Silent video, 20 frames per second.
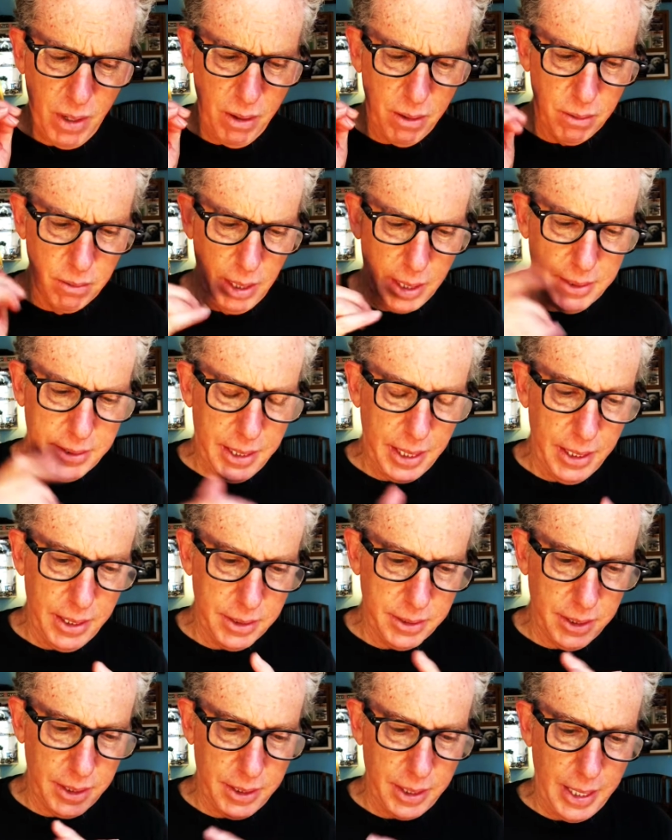Let's get
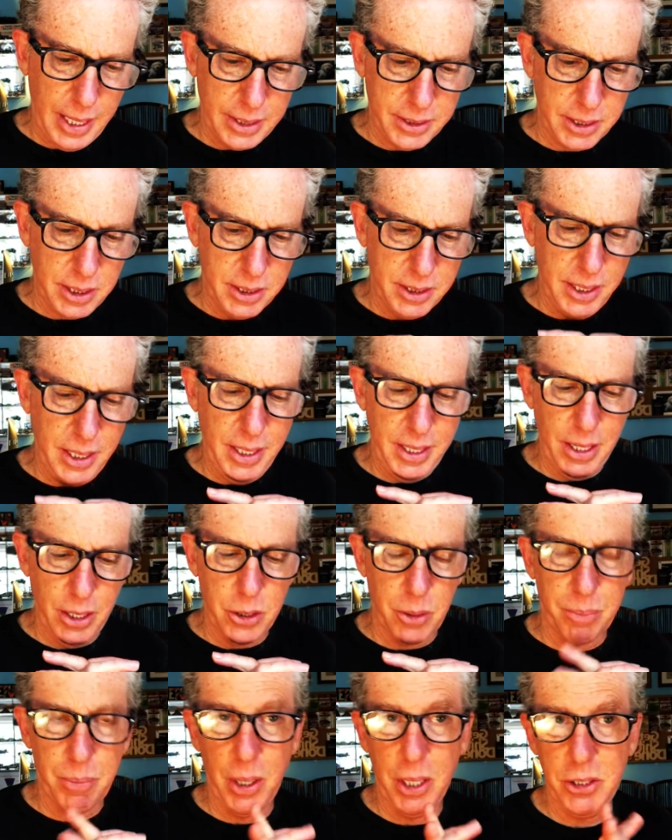into today. Succeeding
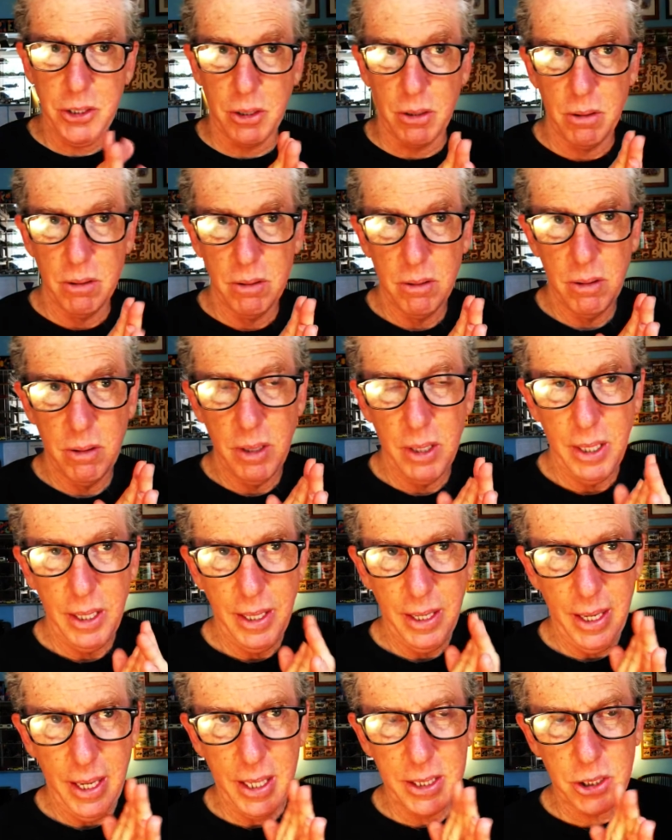under pressure
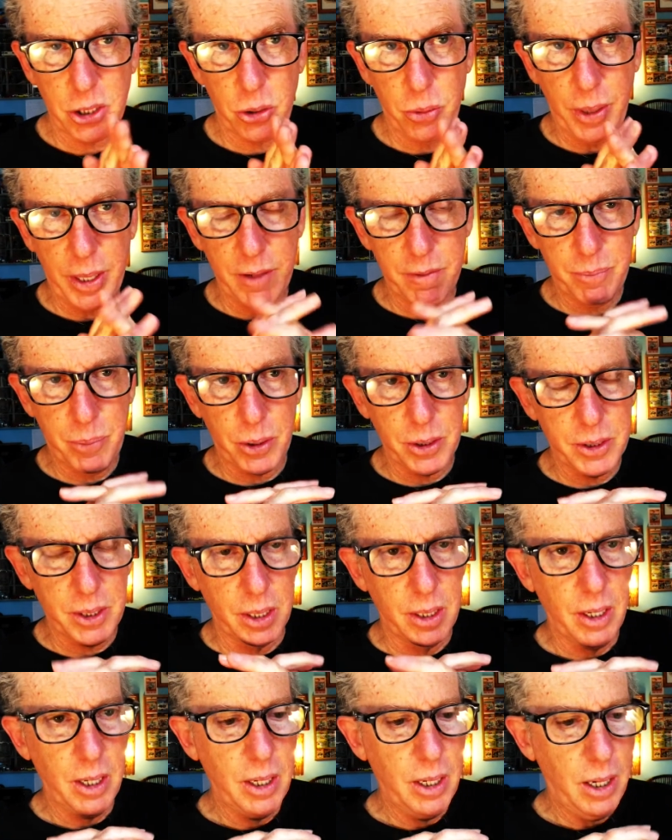as a creative
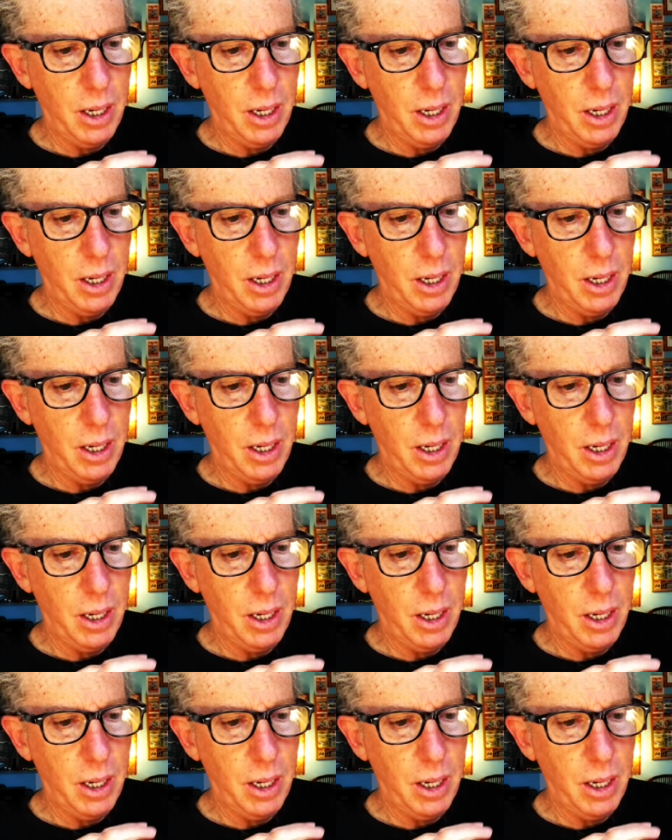person.